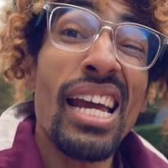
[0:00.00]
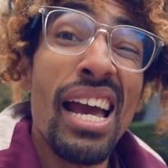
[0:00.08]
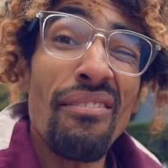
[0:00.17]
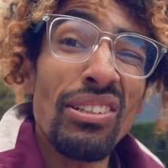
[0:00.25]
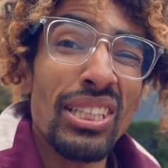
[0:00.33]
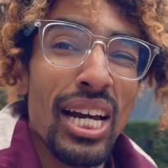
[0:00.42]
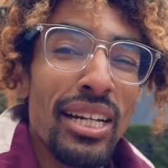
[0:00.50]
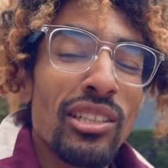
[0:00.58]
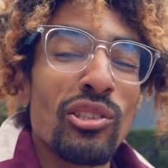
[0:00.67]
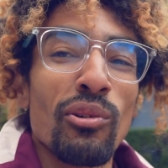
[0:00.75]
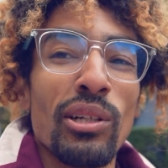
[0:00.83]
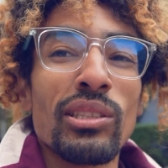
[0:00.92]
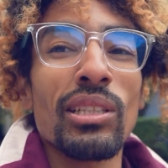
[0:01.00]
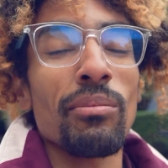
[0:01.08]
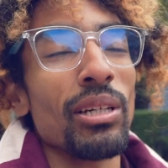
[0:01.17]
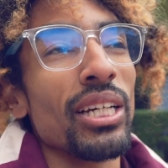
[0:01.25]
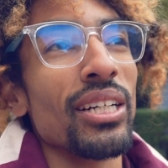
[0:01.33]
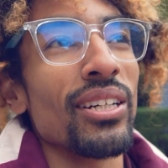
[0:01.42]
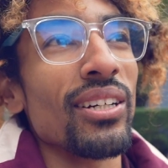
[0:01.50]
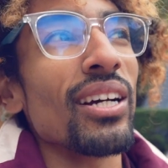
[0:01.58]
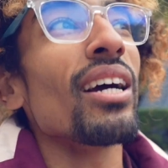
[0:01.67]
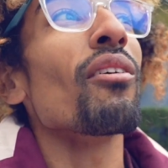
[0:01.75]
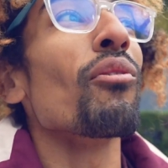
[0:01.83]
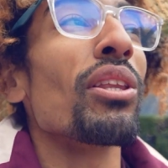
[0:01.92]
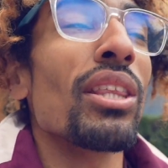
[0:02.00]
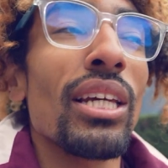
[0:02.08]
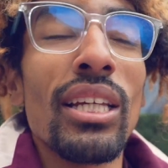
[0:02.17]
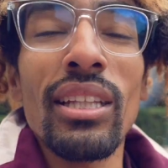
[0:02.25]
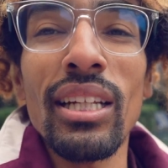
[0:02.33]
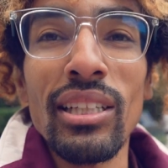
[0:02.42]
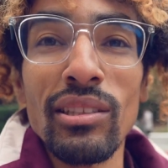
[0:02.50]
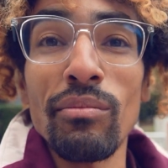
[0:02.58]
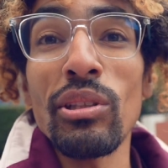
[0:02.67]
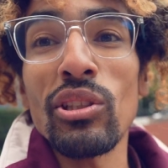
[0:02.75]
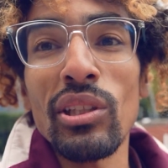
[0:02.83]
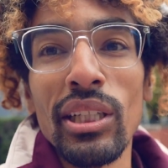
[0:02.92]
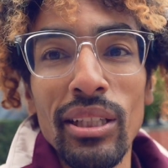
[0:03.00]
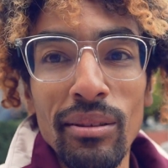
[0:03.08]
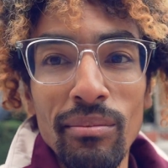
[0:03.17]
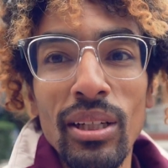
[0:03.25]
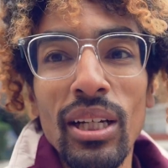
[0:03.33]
have a dinosaur exhibit here within this museum.